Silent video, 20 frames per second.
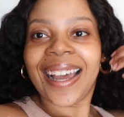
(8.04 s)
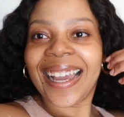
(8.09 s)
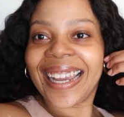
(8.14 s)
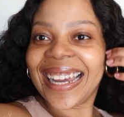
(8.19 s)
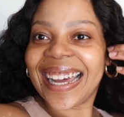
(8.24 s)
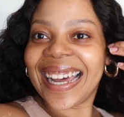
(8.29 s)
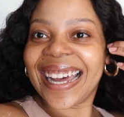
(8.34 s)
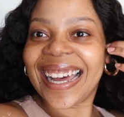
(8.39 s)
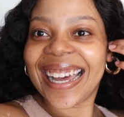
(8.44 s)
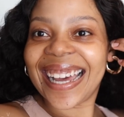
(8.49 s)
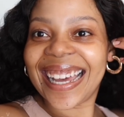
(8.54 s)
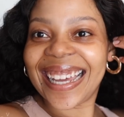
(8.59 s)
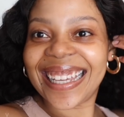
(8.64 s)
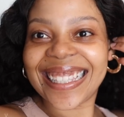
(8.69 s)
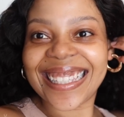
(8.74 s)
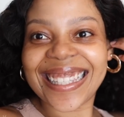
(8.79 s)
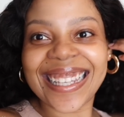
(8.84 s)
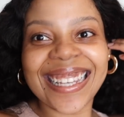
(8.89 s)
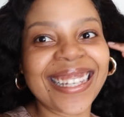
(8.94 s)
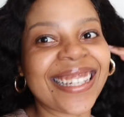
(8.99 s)
Hi
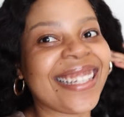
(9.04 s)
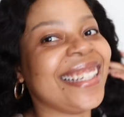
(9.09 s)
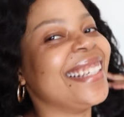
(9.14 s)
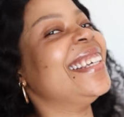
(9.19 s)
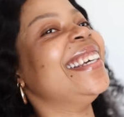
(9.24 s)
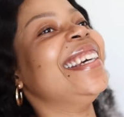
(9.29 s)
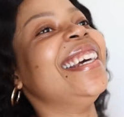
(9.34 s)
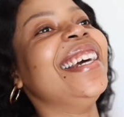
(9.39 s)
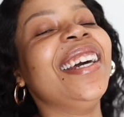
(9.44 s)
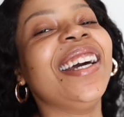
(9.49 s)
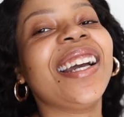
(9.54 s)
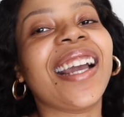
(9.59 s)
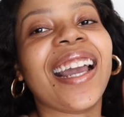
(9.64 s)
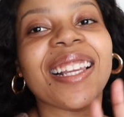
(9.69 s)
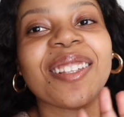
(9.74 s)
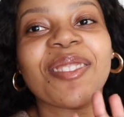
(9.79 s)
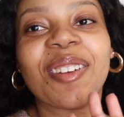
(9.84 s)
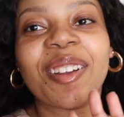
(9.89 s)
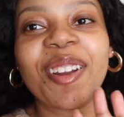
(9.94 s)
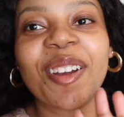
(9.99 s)
guys!
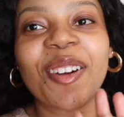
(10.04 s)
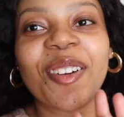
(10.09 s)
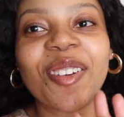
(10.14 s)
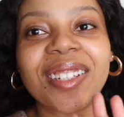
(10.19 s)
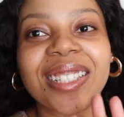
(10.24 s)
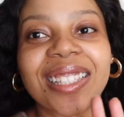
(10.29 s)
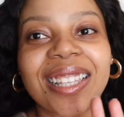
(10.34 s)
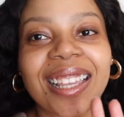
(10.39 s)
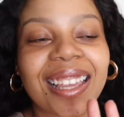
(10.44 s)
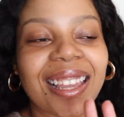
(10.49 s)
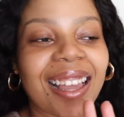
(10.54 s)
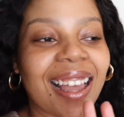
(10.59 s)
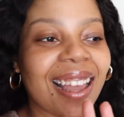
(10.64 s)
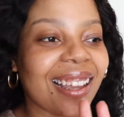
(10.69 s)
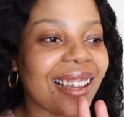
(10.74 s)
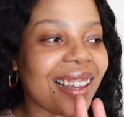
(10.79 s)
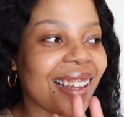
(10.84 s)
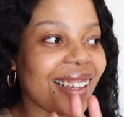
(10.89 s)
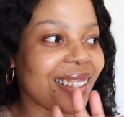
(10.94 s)
Guys, why do I always say hi